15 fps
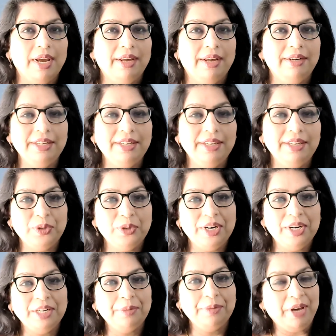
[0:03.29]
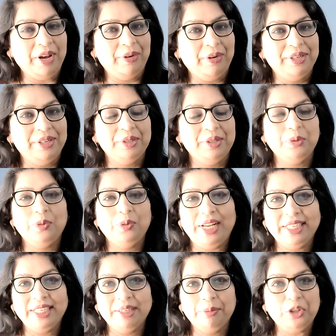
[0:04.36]
Dear student and parent, welcome
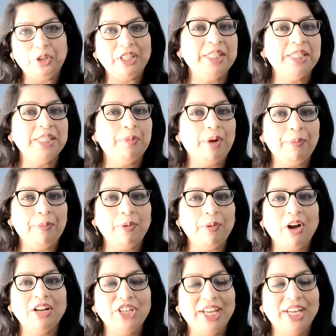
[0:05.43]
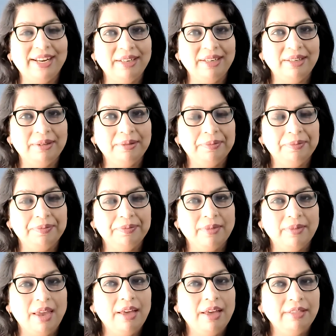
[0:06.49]
to the Test Prep Card channel.
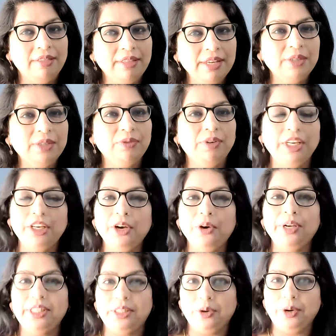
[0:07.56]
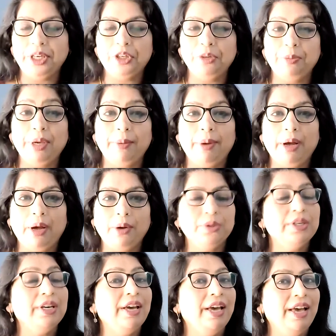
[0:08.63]
This video is going to be about
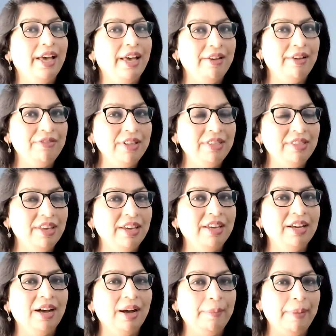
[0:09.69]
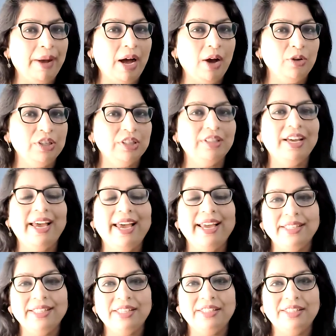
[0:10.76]
everything about the
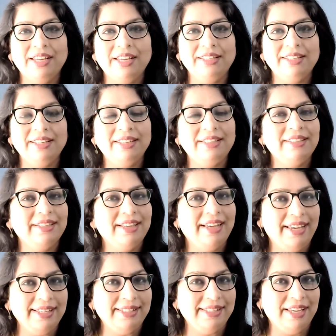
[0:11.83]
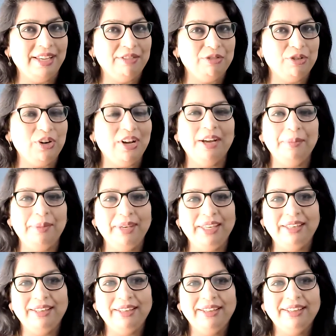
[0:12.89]
extended essay for
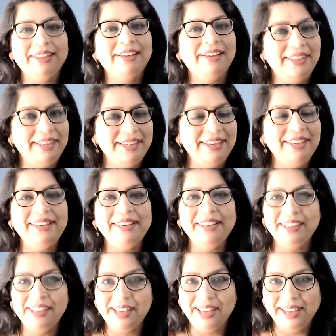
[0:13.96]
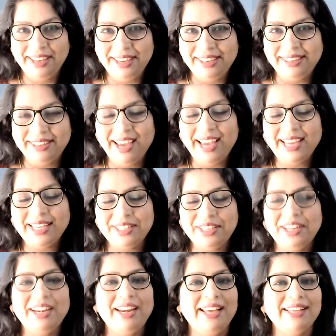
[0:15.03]
IB, EE,
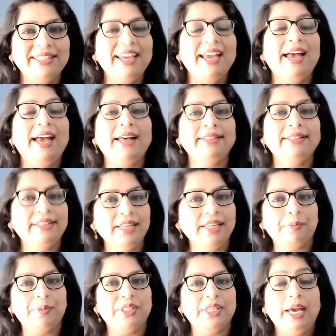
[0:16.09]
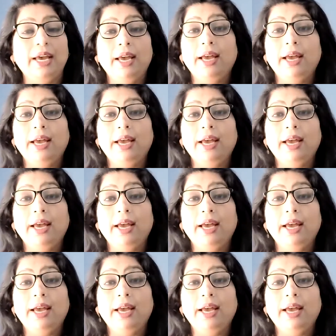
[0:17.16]
extended essay and the tips.